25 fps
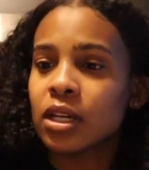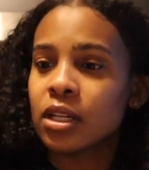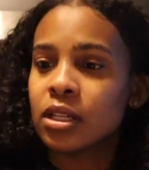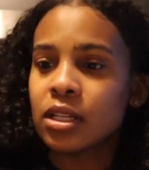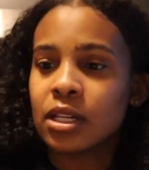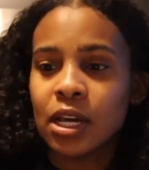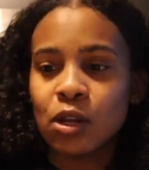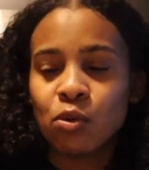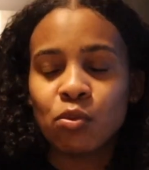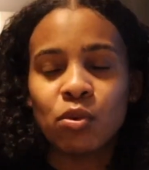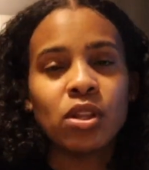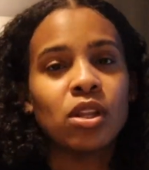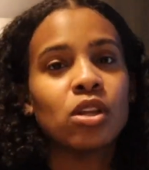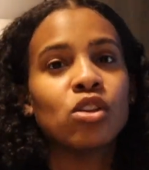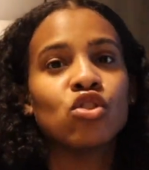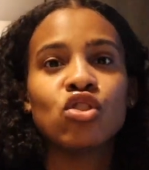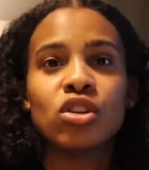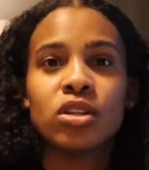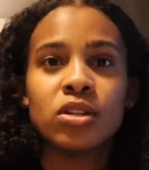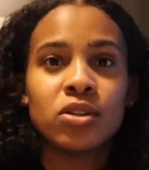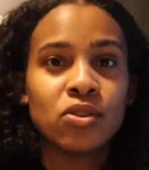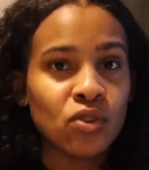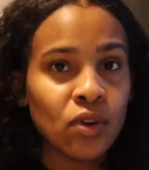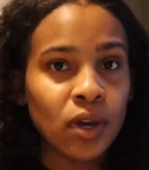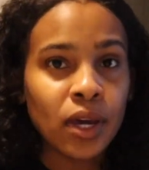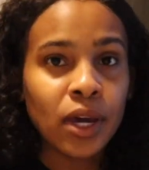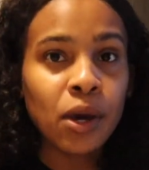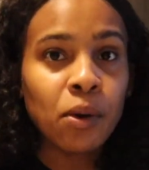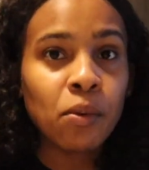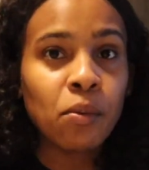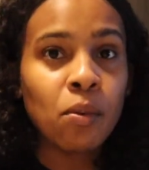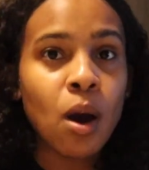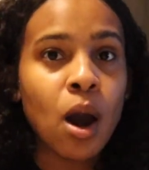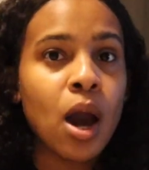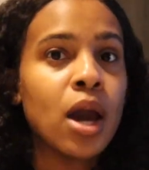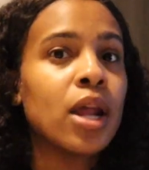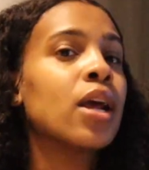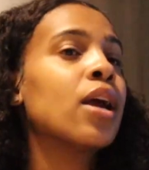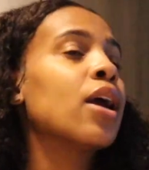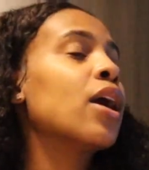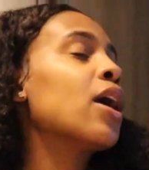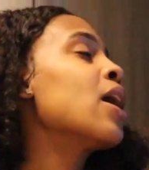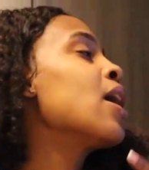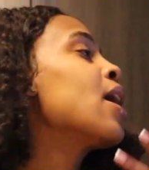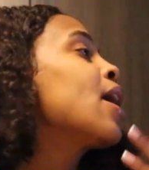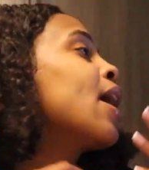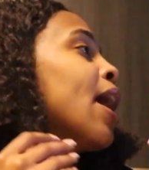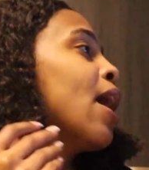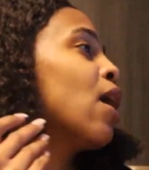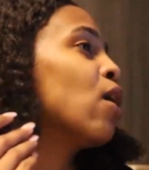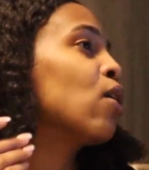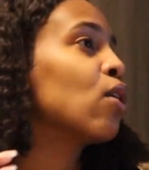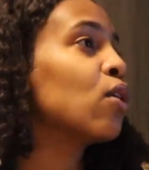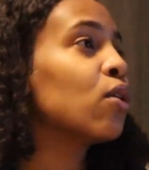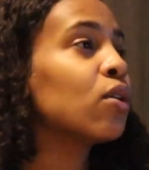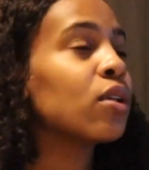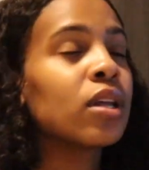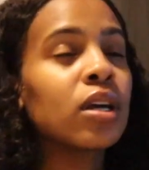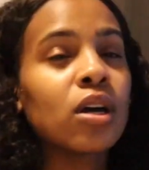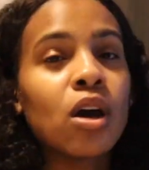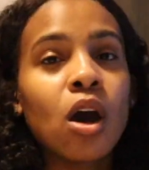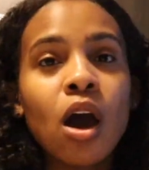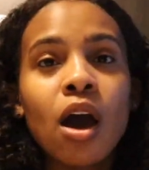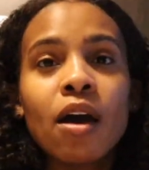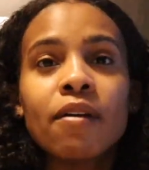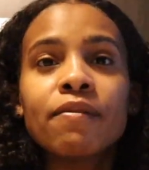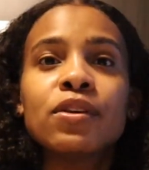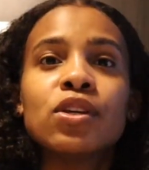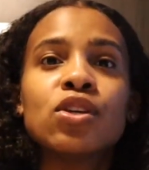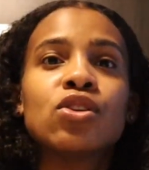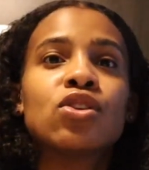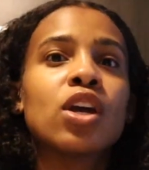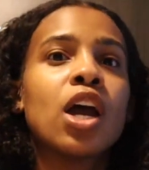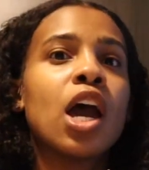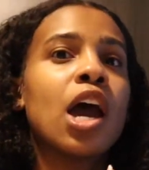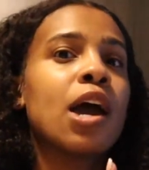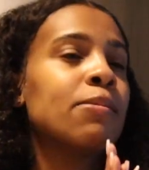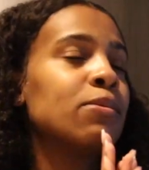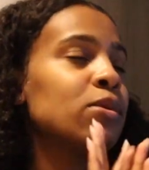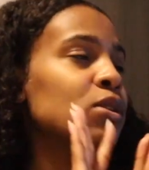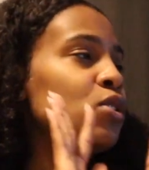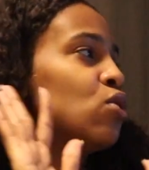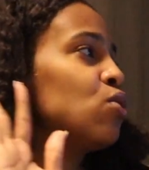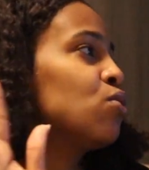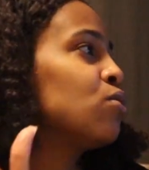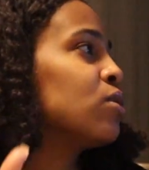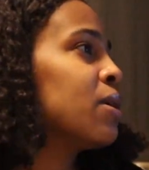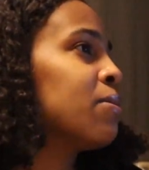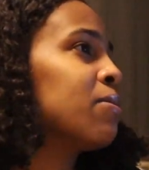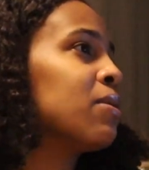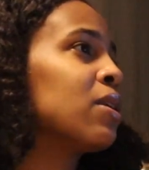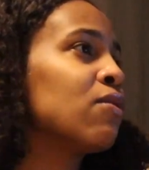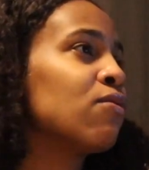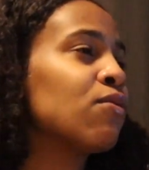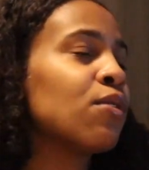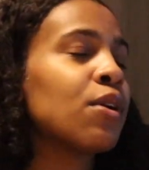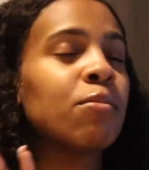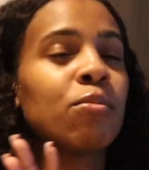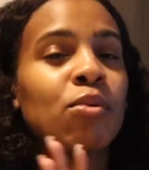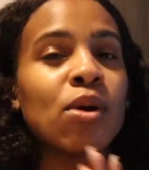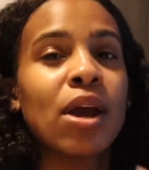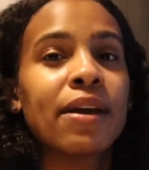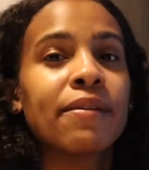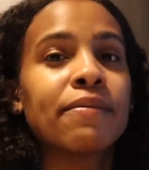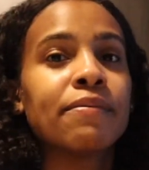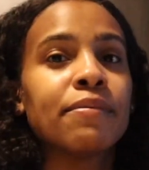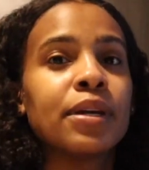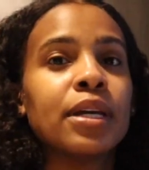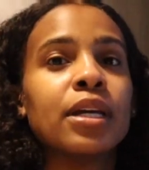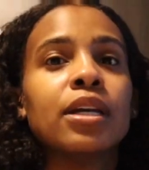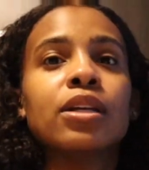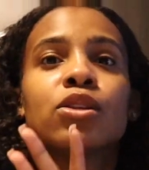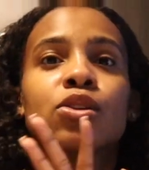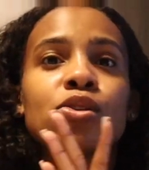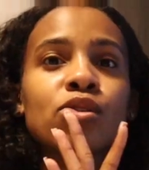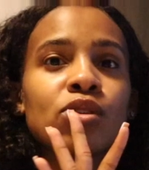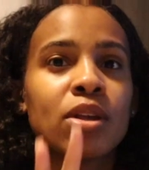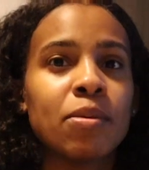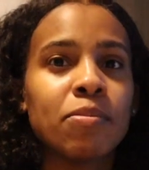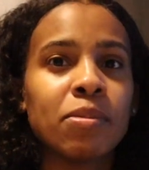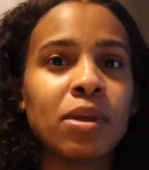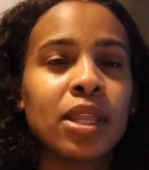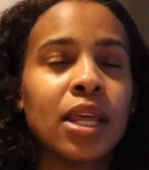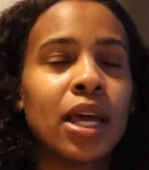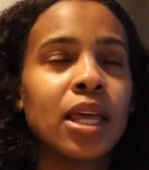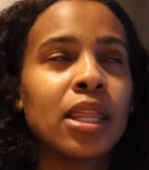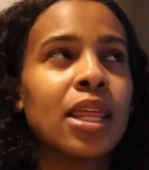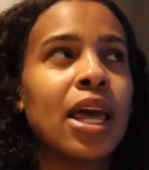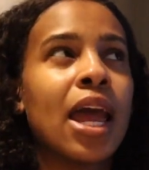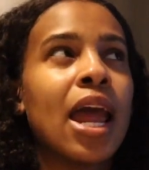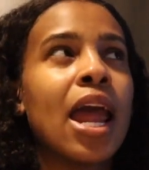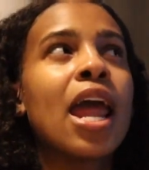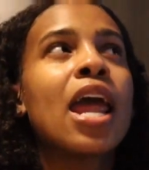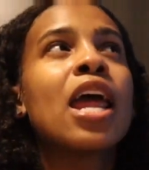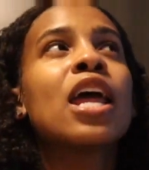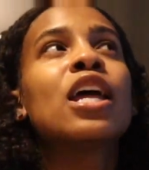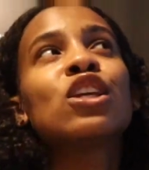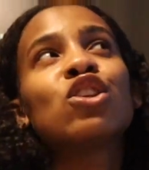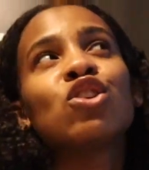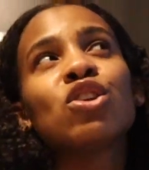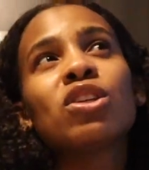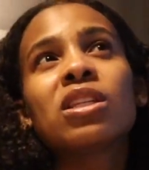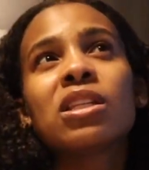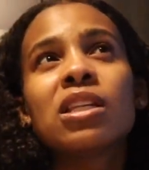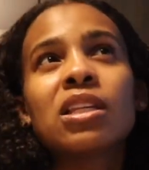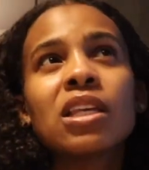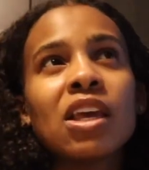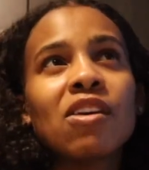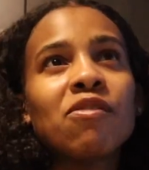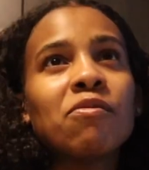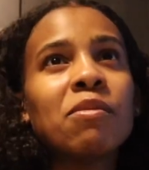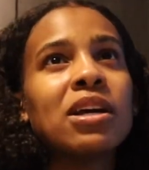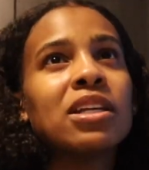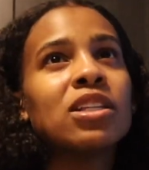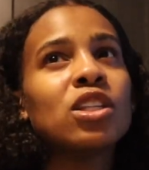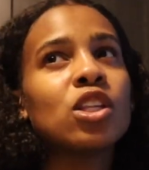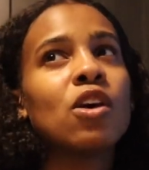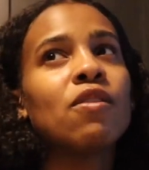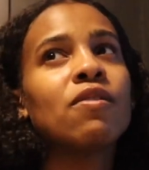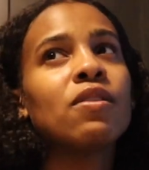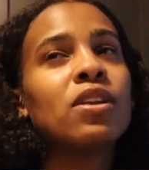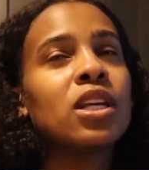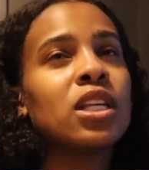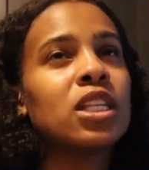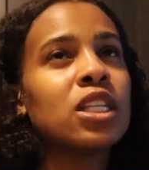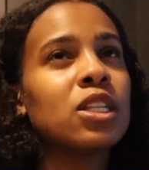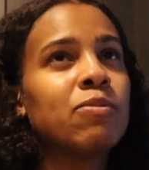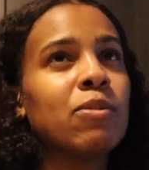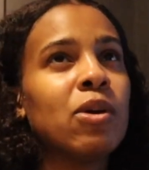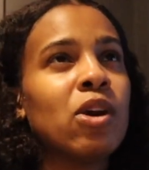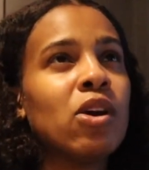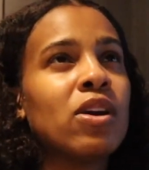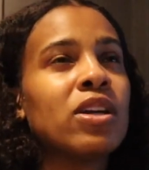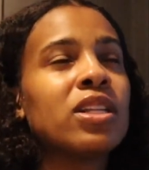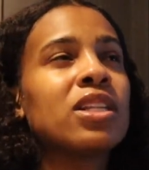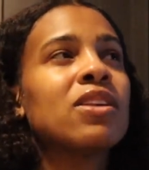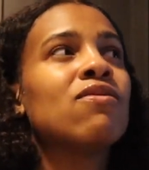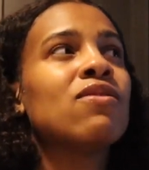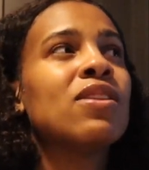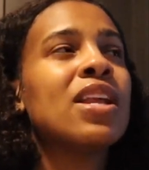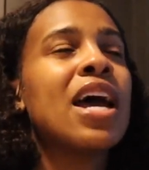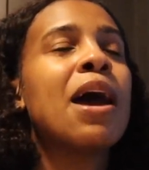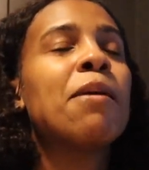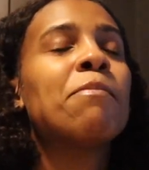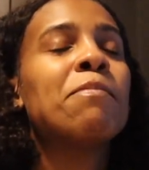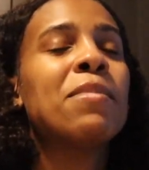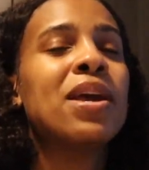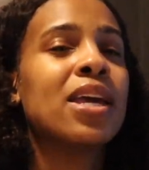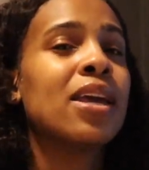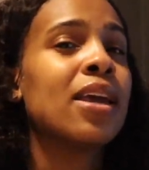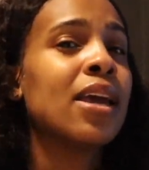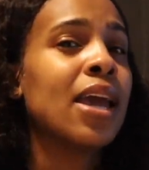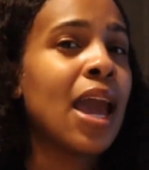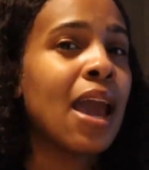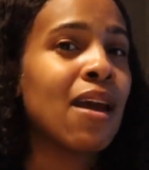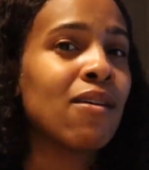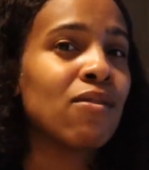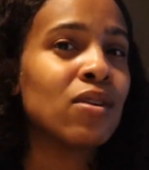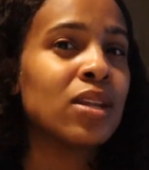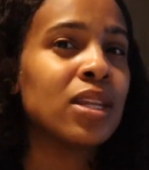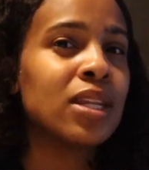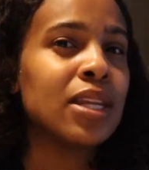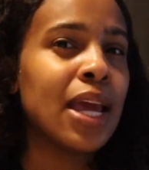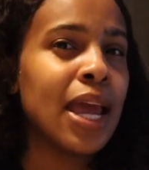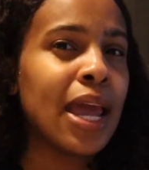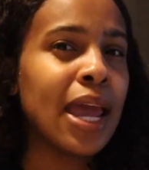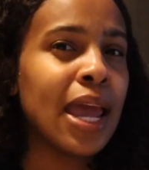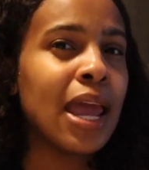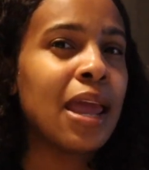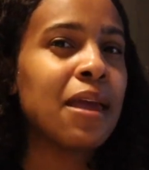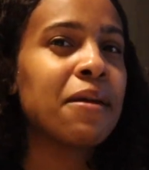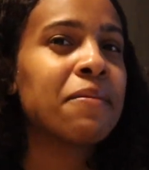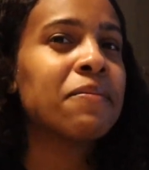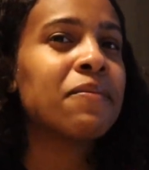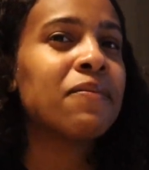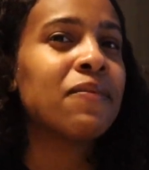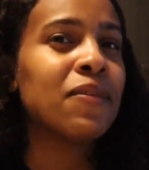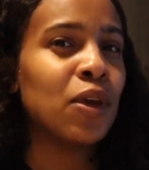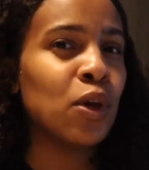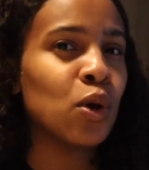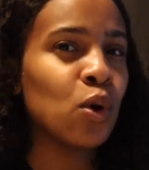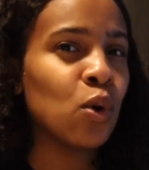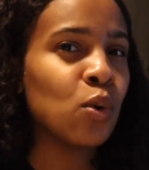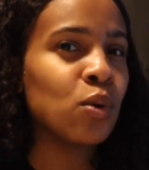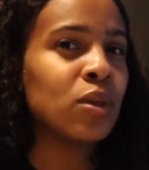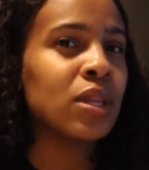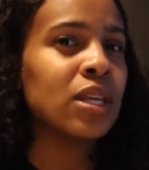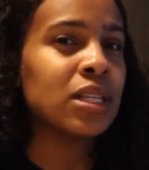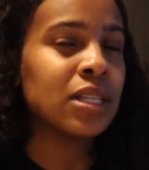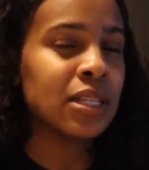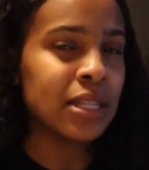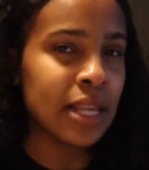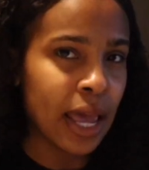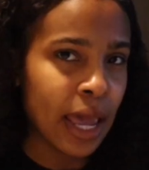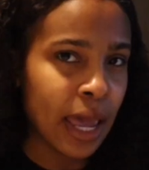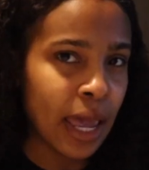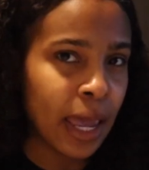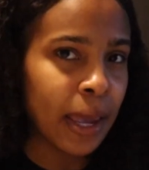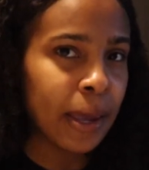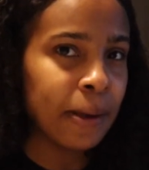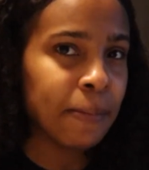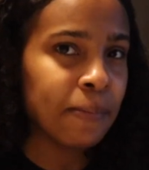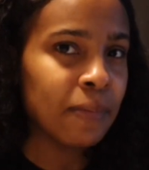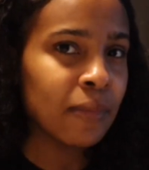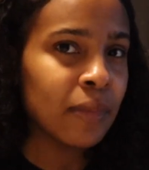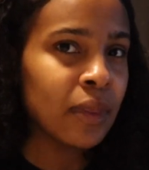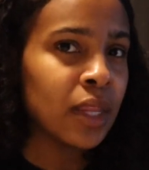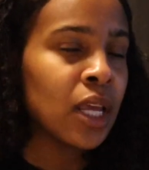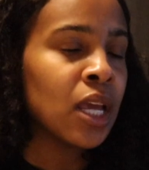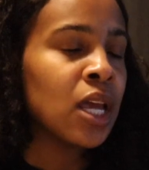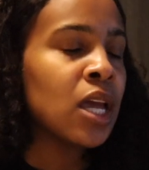done with just drinking water. I'll go to the coffee shop, do something for breakfast or something like that, just to give myself an experience of not making every day feel the same.